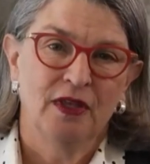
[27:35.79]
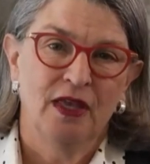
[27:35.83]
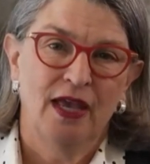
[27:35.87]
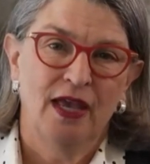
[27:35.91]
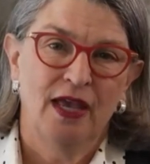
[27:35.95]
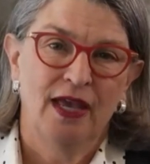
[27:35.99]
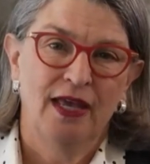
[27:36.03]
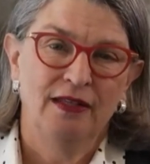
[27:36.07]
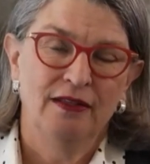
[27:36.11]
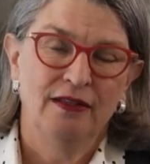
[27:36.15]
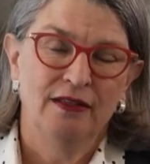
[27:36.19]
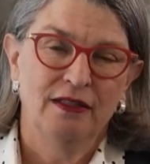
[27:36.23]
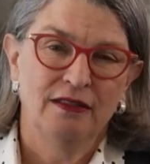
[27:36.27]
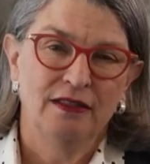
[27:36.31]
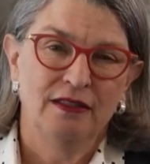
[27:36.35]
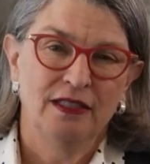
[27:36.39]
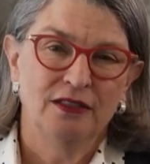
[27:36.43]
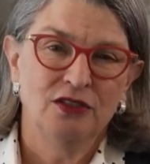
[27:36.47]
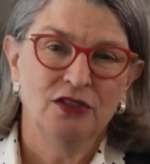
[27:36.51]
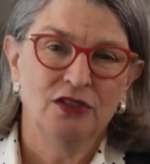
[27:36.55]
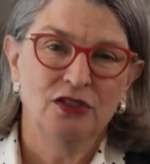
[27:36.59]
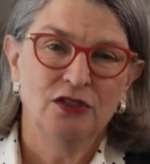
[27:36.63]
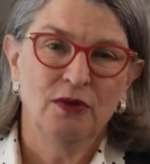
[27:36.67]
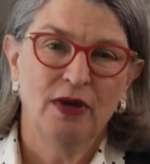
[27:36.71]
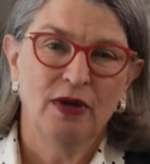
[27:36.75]
And
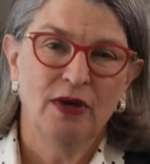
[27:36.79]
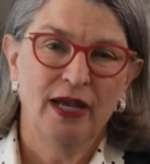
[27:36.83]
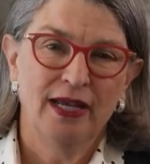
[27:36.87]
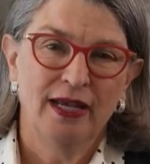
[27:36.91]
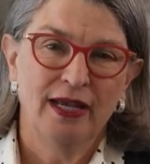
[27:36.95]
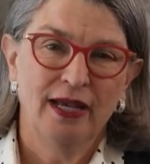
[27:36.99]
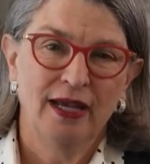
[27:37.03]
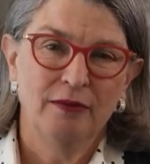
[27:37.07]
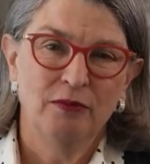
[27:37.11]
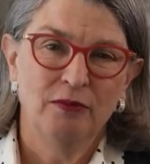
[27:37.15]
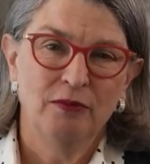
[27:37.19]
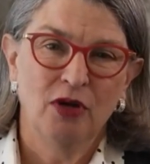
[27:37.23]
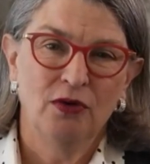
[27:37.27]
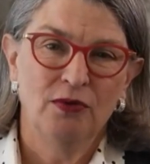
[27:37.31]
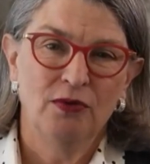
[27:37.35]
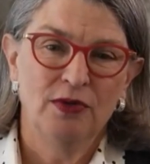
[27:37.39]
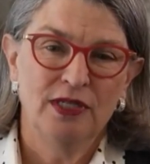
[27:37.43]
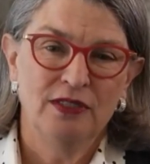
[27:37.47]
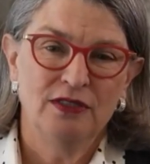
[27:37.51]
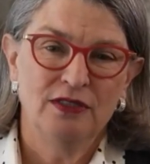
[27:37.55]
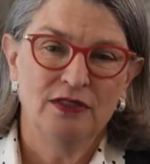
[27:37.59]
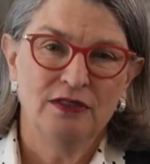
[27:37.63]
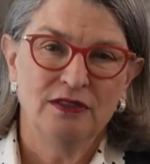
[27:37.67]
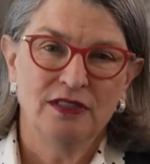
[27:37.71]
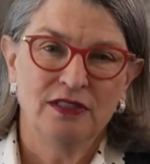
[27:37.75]
this is why I'm
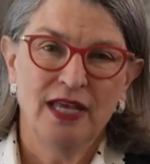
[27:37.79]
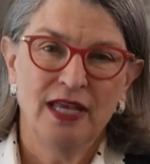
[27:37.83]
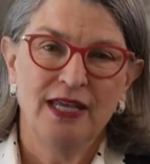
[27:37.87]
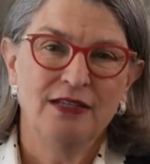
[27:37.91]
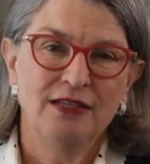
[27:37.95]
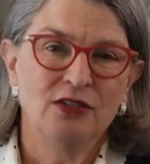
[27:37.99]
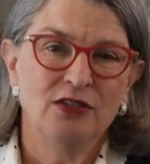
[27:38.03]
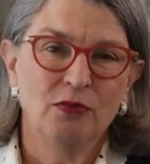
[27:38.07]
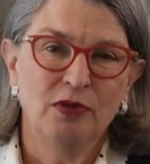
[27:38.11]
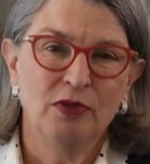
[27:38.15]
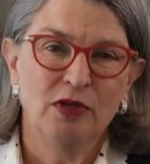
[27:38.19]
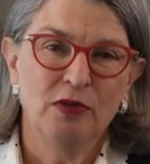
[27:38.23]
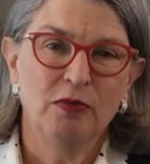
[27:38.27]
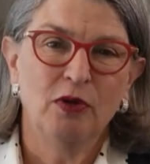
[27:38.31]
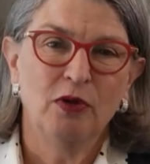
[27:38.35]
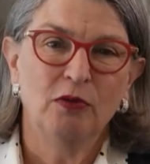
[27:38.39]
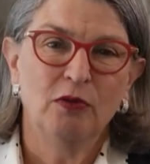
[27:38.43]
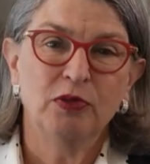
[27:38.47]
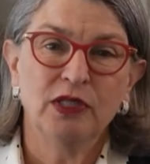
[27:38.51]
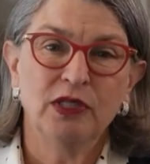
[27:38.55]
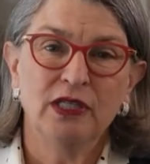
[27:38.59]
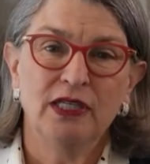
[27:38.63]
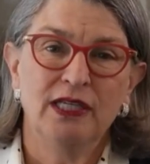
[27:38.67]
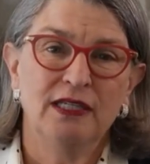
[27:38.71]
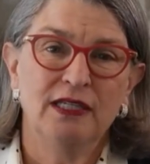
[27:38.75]
always saying to people,
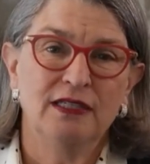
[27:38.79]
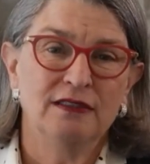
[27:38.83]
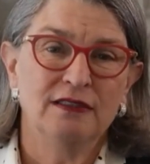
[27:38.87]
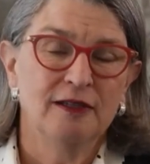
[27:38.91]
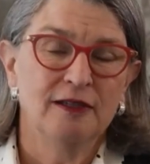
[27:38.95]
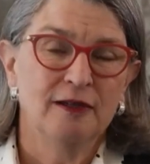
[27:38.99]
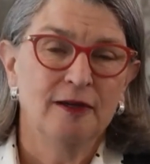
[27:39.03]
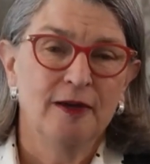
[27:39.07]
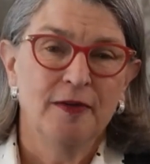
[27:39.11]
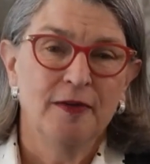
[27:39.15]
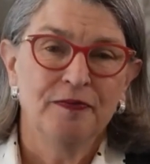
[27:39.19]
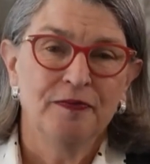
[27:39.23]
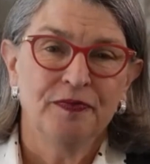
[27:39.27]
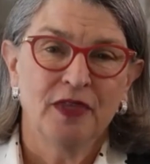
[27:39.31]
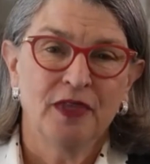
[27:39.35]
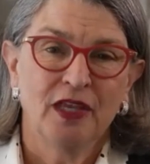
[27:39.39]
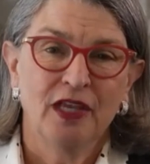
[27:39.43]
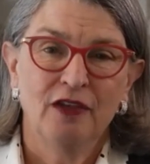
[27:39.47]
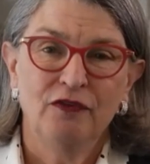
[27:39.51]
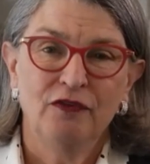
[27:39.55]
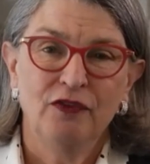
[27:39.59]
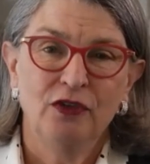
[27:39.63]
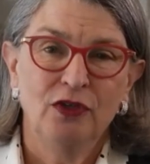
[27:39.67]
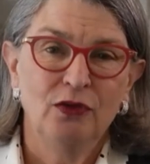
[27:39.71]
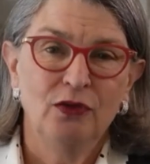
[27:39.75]
please,
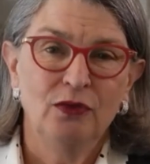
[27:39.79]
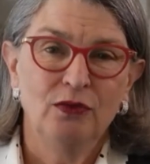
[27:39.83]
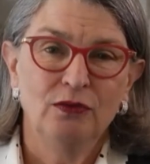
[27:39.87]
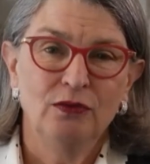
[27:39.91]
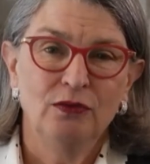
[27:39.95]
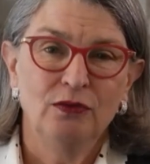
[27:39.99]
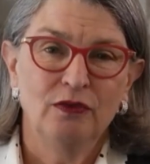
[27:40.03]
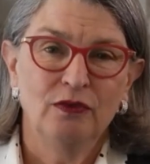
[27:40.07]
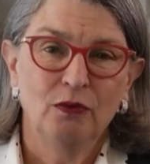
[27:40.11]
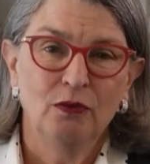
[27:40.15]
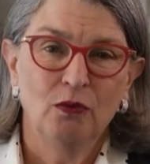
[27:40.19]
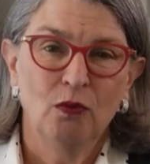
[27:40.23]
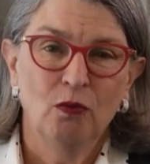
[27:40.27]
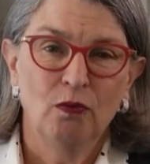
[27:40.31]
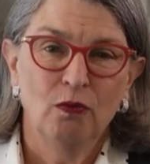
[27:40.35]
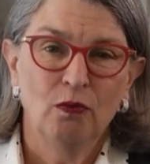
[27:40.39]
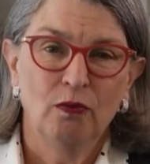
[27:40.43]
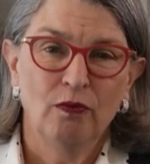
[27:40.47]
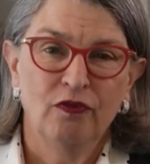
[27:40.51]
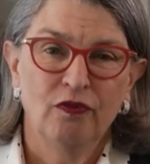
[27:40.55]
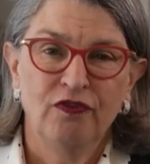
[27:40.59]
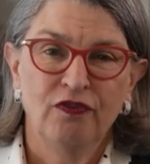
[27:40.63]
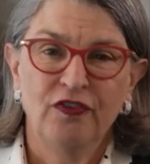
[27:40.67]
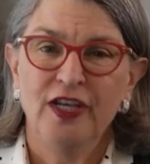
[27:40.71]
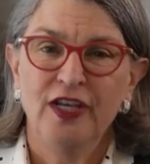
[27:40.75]
if you
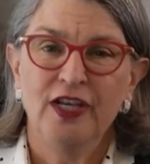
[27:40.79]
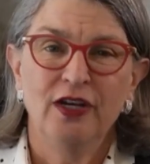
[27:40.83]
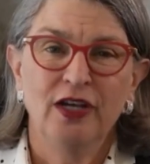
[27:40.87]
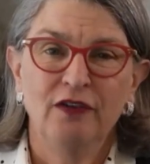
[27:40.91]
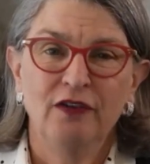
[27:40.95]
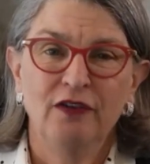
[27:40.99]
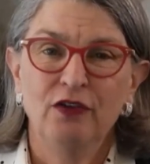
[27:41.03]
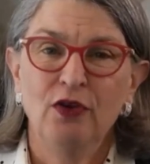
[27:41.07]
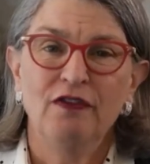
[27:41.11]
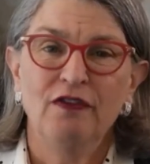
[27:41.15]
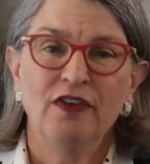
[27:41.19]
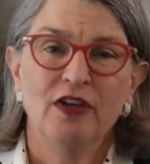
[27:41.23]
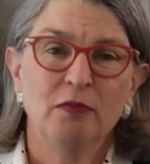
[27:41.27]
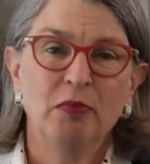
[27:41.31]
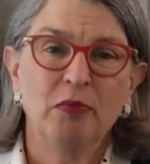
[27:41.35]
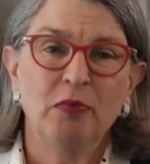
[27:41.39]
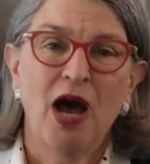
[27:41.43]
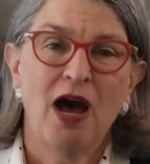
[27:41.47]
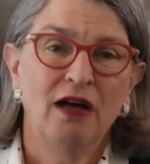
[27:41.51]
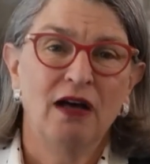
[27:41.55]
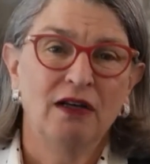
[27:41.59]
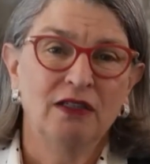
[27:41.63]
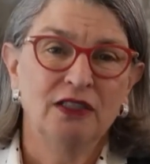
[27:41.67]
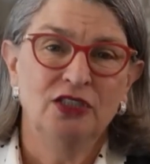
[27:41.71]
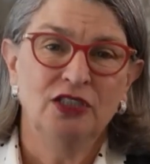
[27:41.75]
fear, if you have an
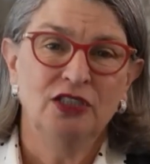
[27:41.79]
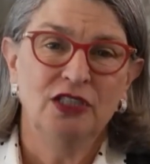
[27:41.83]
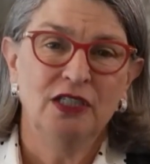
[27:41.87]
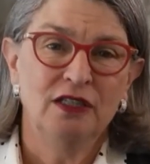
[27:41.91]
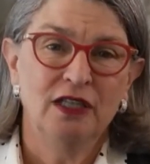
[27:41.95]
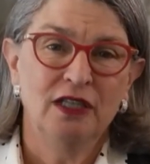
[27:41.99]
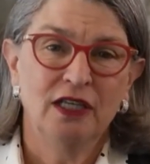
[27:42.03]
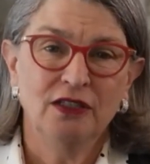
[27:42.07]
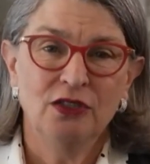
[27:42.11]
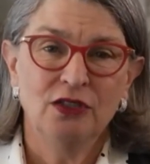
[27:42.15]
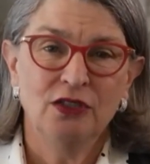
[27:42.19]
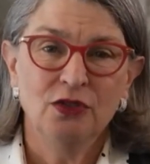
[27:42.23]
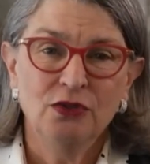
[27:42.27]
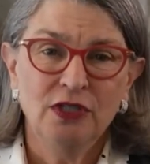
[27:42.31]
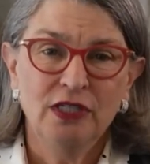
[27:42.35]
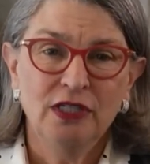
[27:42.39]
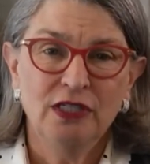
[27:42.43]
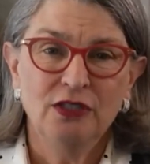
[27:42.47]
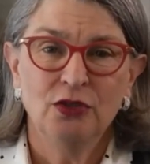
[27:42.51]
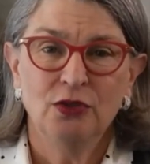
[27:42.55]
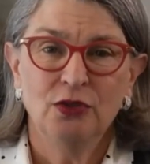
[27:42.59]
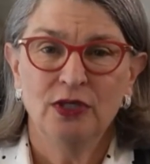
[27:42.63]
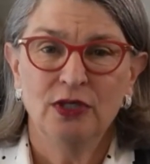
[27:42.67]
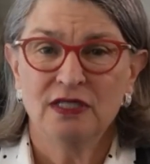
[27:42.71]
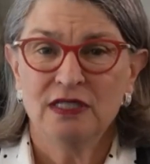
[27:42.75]
apology that you
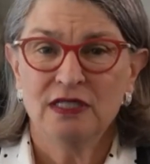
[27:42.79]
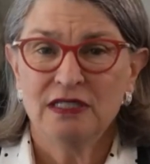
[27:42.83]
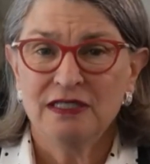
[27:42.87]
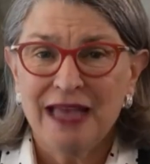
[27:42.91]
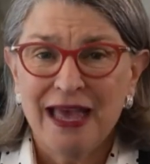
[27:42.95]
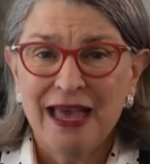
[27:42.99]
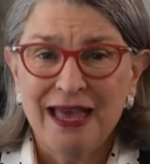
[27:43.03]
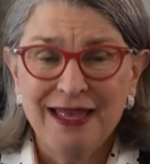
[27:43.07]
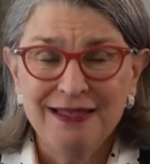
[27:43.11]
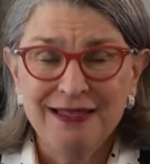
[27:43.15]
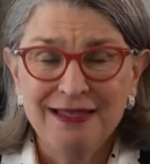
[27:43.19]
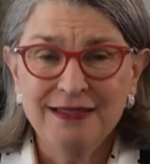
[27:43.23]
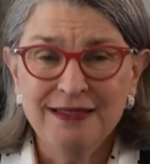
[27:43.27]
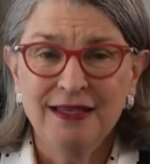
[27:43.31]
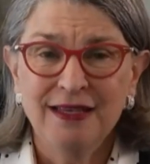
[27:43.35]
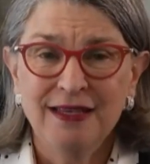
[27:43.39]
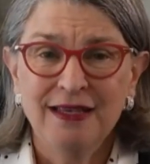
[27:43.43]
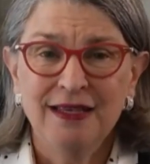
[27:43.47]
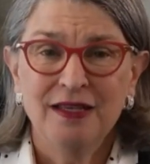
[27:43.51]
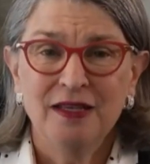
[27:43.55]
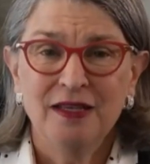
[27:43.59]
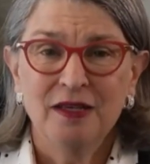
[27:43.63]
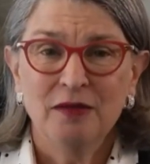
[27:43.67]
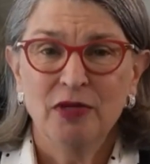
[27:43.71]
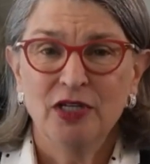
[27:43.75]
need to extend,
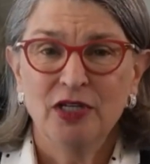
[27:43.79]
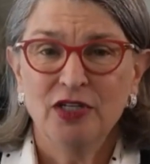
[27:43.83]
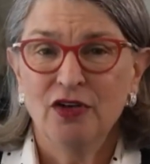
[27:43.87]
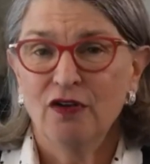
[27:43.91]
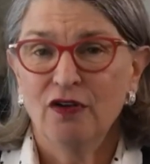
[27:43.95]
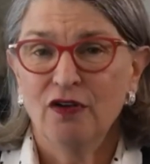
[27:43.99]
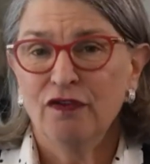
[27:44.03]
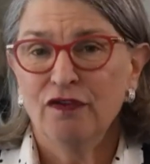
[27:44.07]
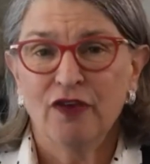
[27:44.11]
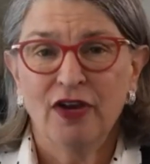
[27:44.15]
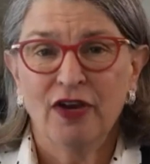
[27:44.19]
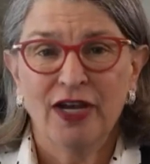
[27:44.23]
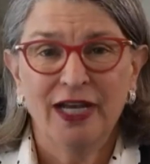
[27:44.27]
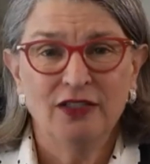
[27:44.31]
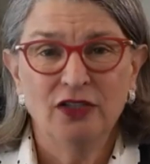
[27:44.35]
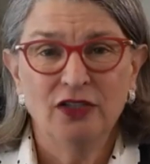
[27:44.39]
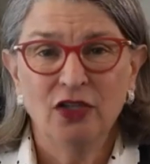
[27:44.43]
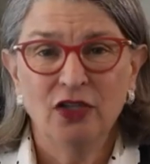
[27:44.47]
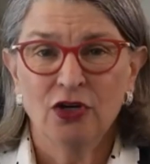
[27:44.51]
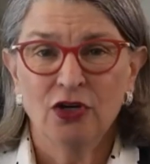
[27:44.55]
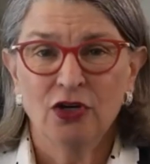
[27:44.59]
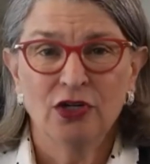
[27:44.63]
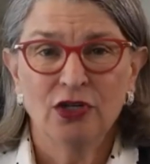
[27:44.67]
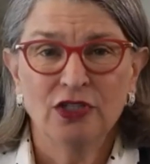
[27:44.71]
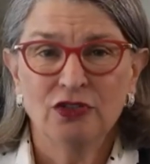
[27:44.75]
but you're afraid the
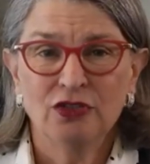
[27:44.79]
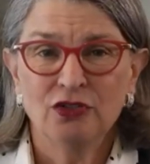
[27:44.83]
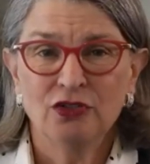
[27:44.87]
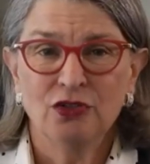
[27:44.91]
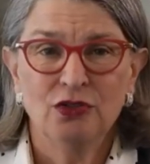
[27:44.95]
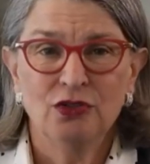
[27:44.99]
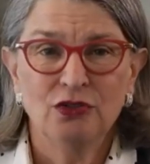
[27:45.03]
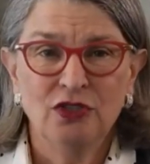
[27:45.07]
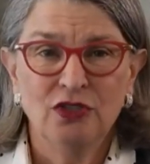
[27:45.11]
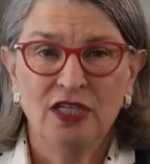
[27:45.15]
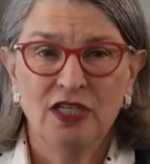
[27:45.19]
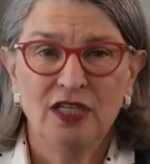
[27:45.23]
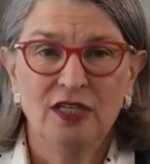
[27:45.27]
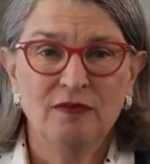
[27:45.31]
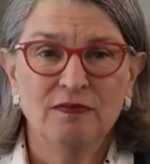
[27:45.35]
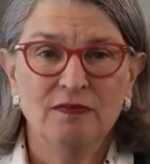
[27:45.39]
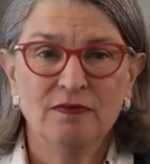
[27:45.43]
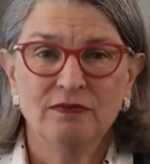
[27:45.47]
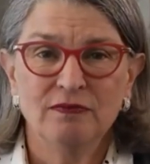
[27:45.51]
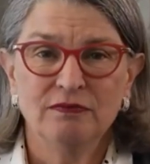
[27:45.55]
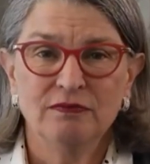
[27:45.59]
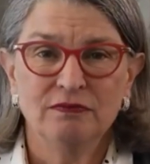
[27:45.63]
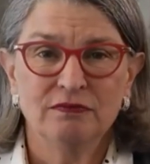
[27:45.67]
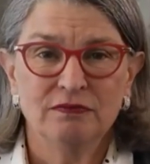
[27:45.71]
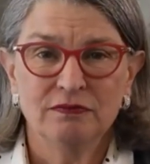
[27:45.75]
hurt is too
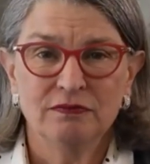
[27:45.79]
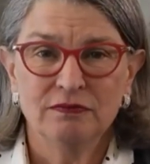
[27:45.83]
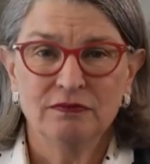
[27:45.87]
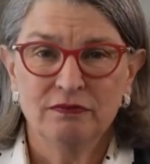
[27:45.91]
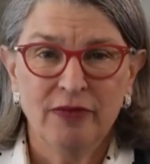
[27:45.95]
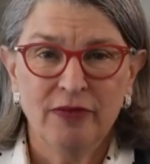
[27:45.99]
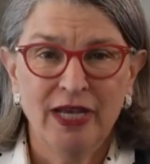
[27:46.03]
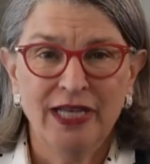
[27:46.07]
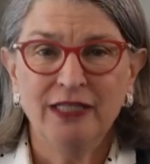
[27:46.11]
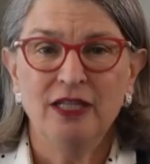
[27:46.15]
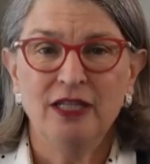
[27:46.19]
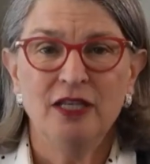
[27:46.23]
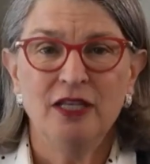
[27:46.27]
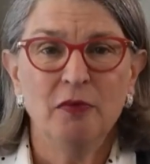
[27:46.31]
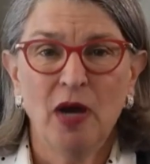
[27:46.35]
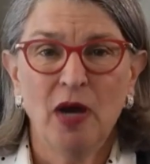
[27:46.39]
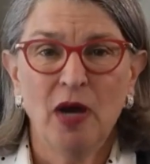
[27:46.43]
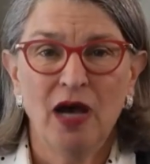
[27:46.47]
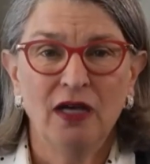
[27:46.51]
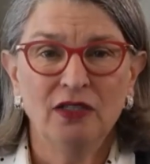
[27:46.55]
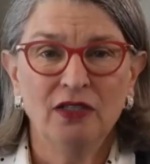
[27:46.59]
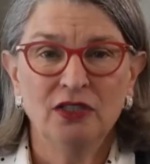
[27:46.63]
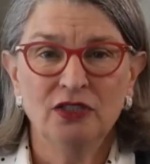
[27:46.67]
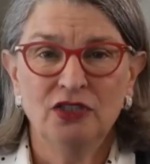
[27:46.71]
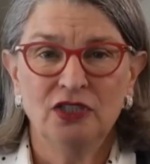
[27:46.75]
deep, make the
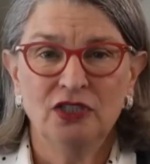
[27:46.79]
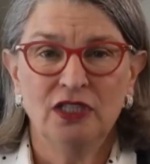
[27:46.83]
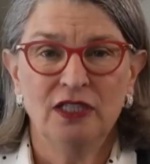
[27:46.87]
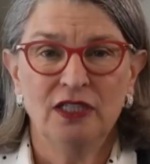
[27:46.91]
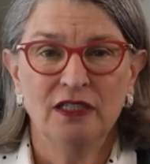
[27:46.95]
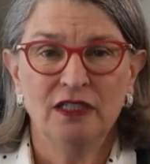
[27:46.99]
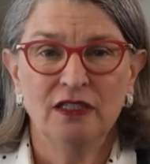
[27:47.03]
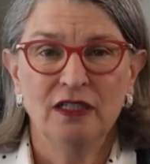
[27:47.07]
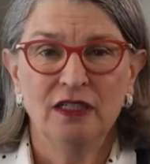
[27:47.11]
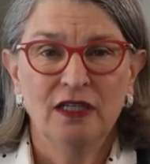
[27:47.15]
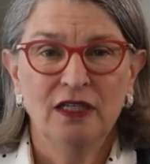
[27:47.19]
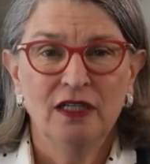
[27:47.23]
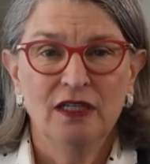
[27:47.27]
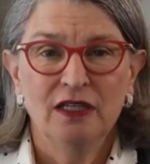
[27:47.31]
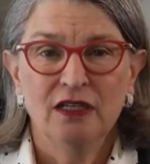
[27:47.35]
apology.